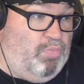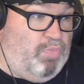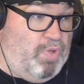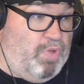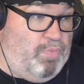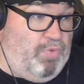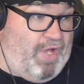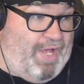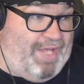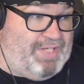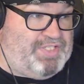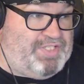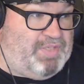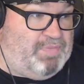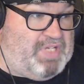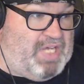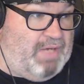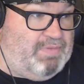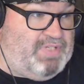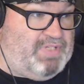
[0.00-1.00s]
People ask
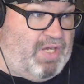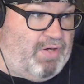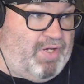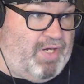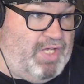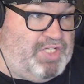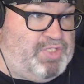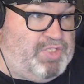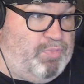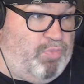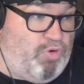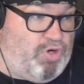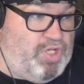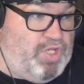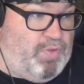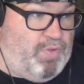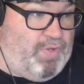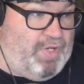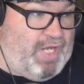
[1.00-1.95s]
sometimes, how can I support you?